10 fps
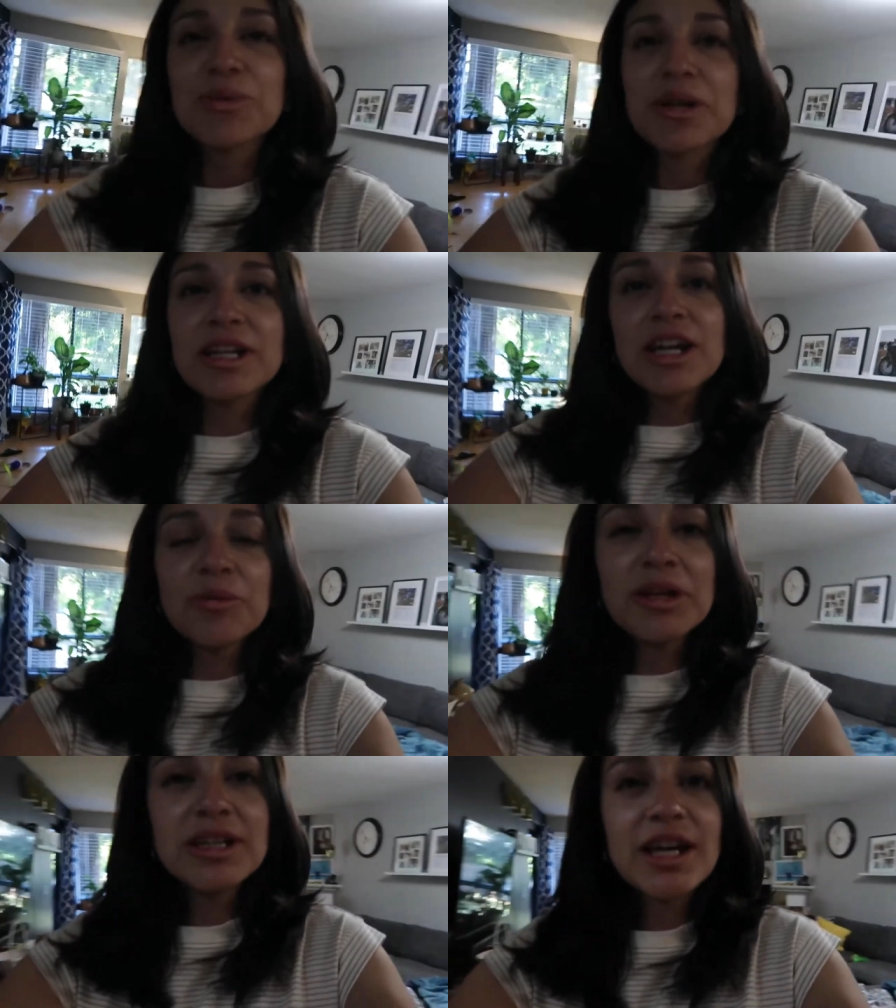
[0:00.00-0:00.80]
so we're gonna
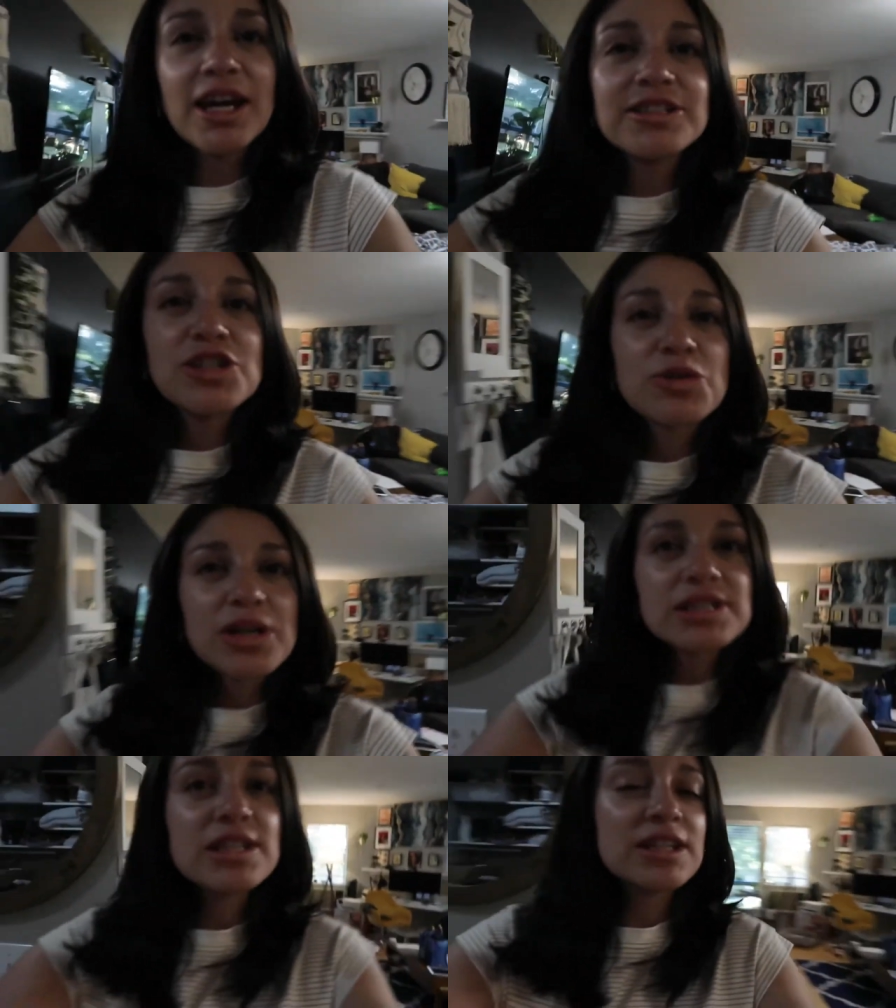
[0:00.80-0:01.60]
get ready to head to
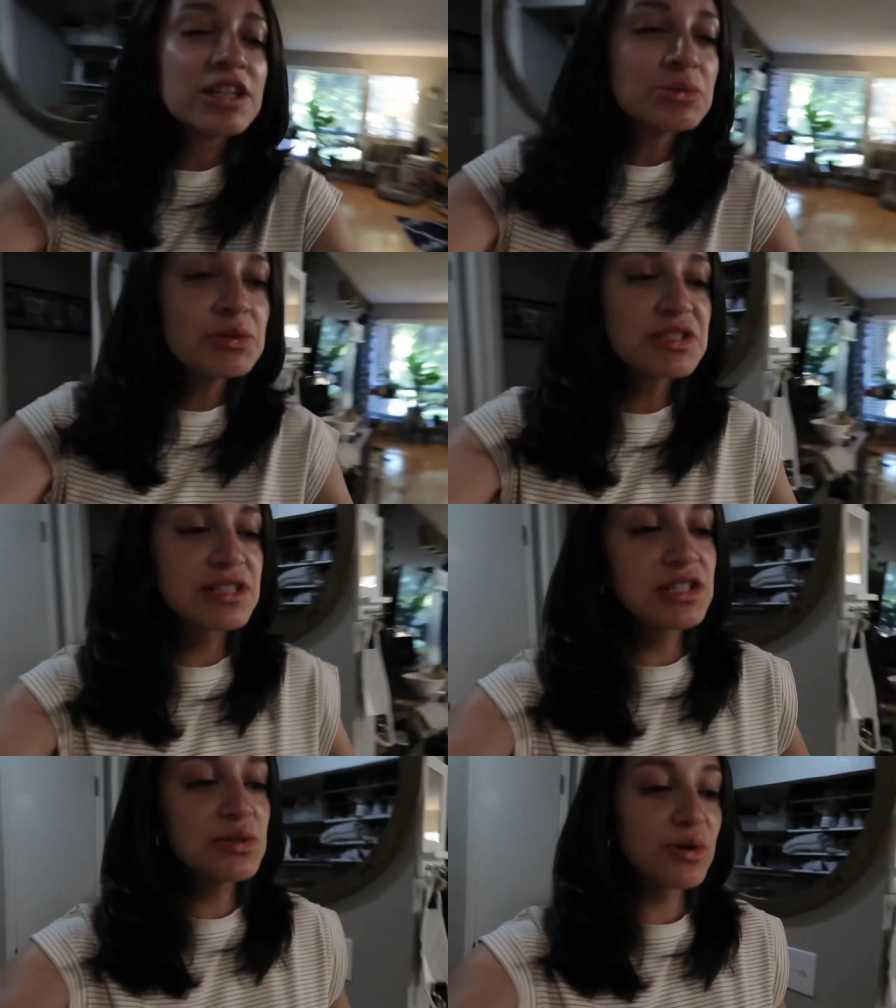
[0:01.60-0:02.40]
Tracy, and I will
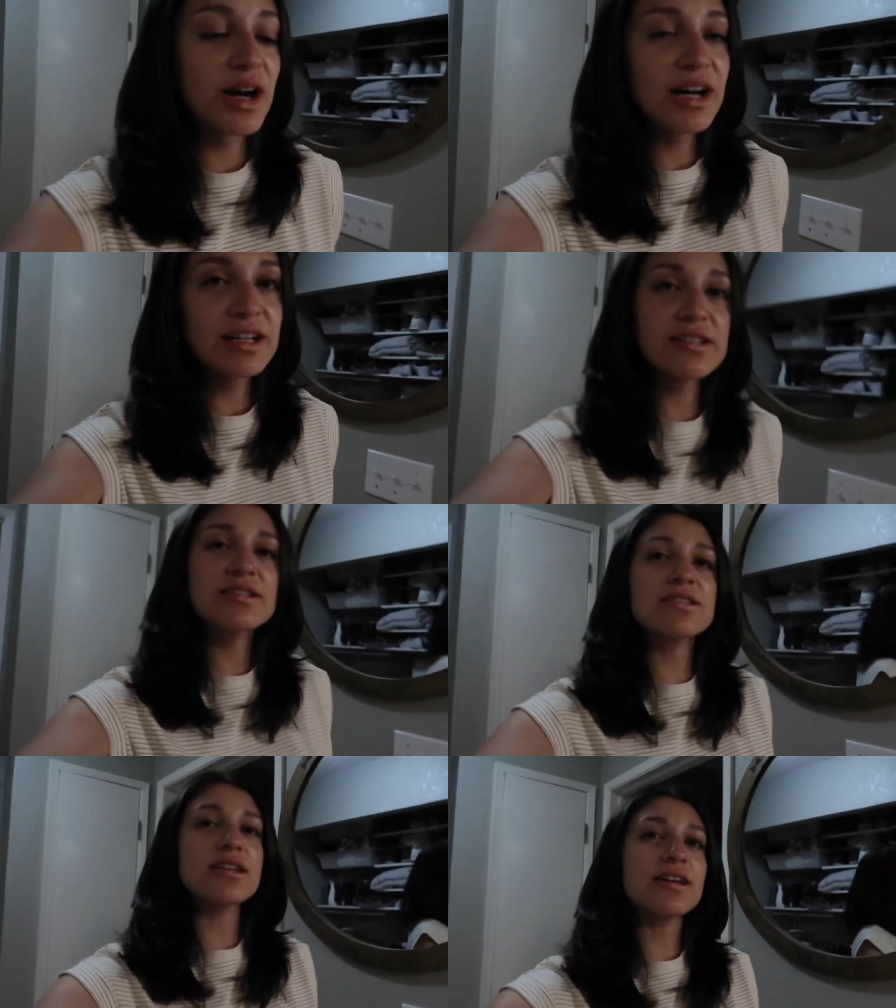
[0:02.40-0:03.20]
see you
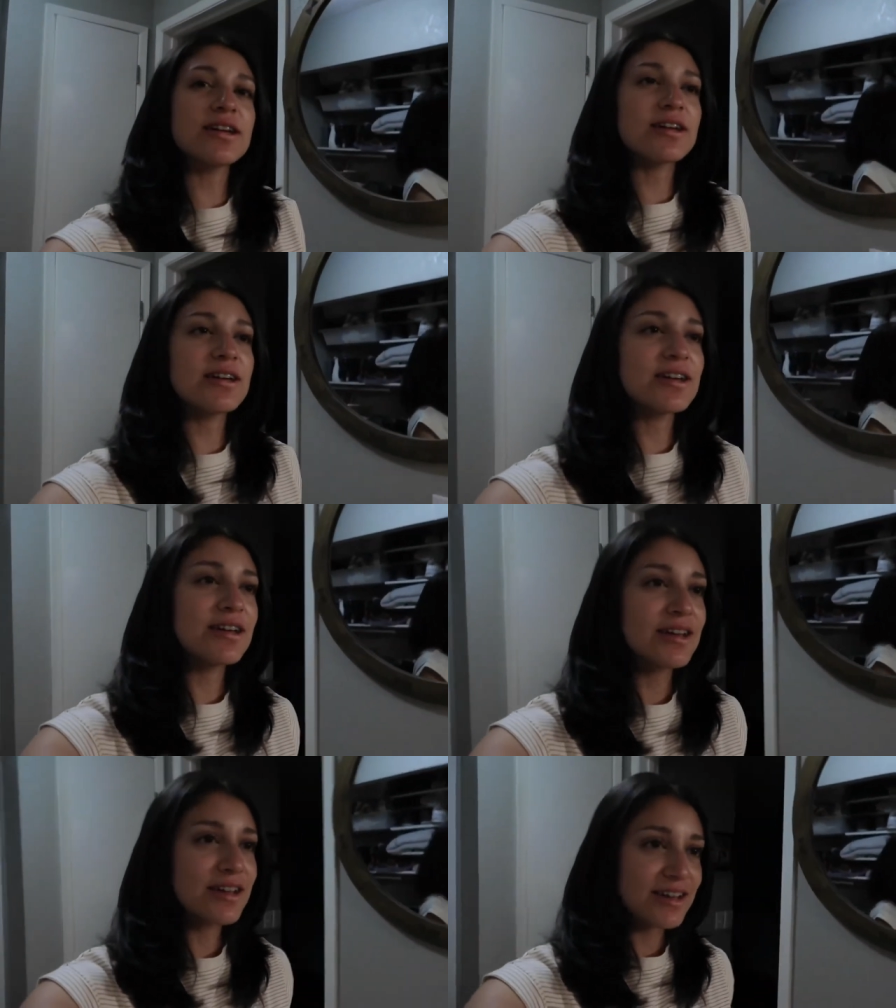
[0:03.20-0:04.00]
guys
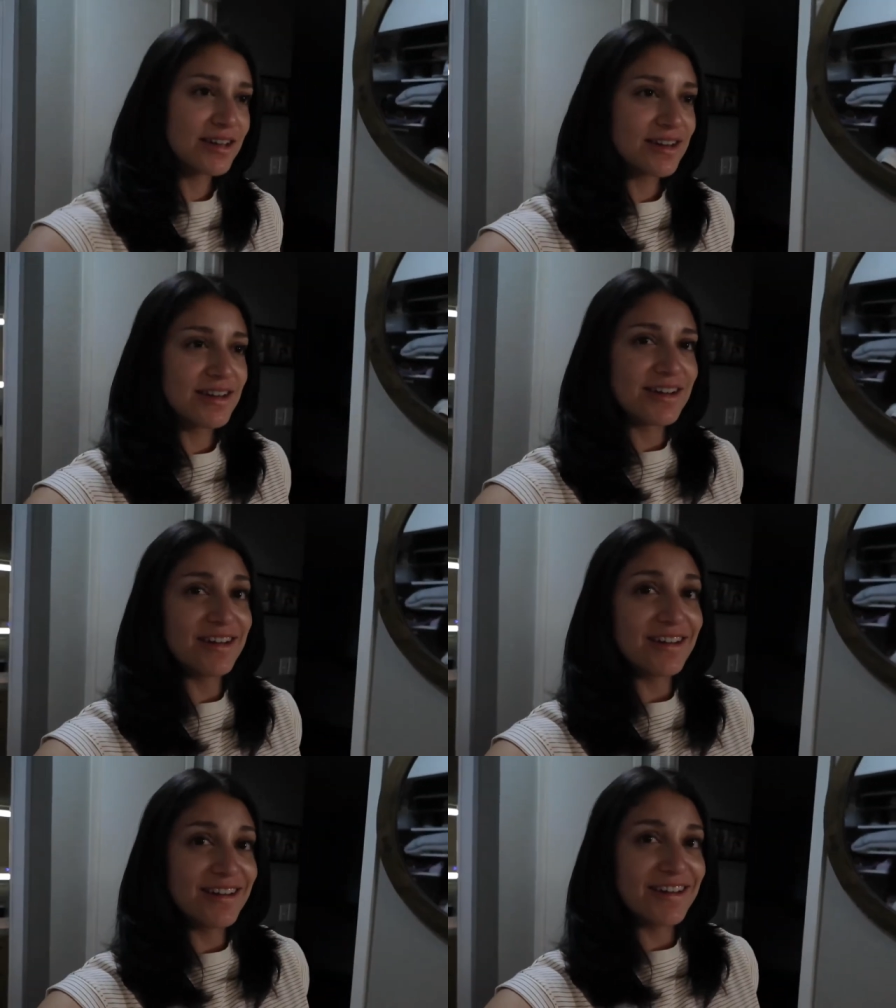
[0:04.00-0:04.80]

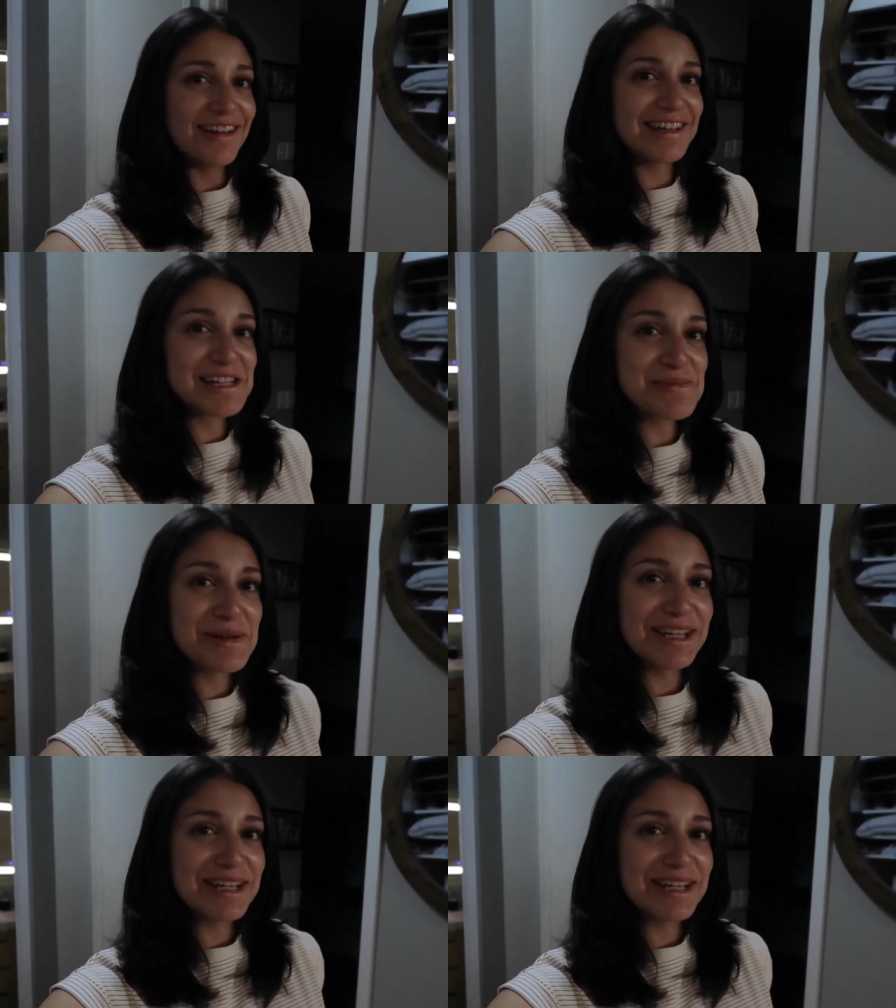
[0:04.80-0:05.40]
later in a